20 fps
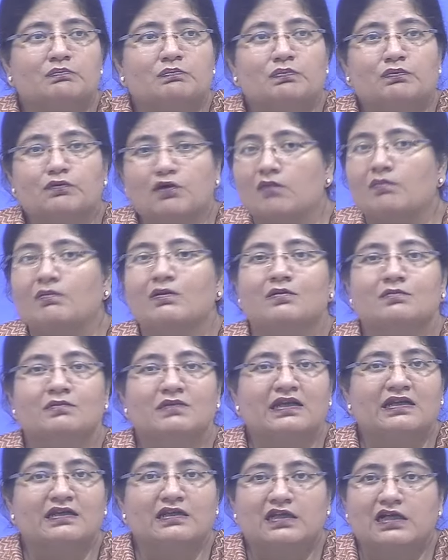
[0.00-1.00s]
problem
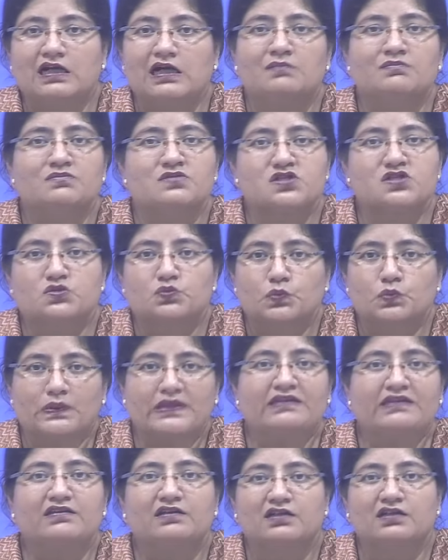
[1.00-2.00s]
that comes with